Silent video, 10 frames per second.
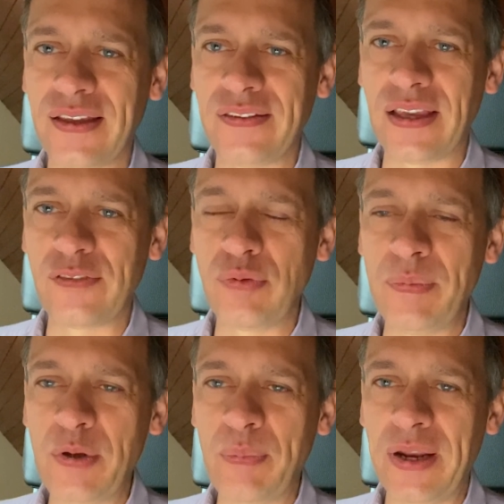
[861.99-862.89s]
And that will
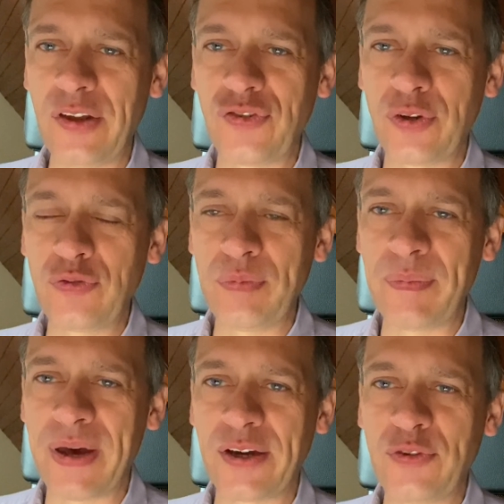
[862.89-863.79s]
be a pleasure to
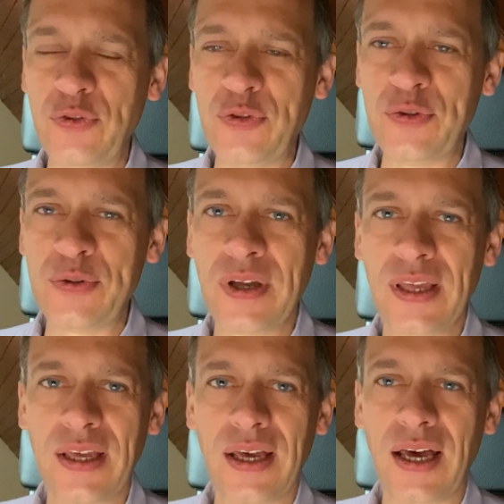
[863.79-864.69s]
be back to you,
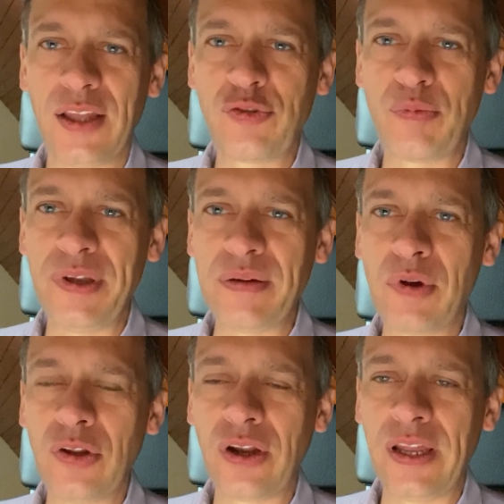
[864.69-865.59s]
to bring
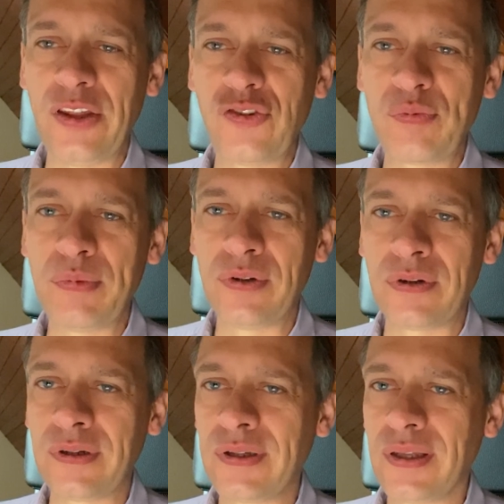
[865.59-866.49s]
more knowledge,
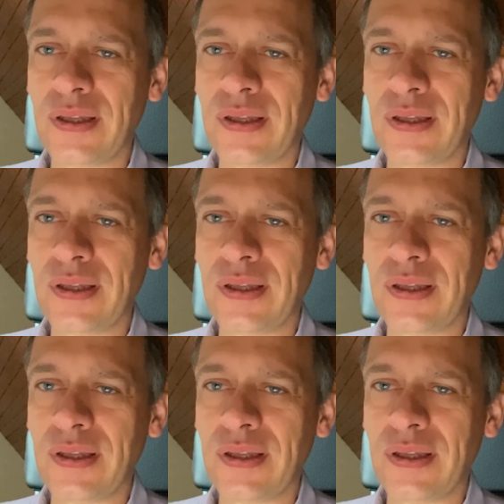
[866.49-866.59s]
more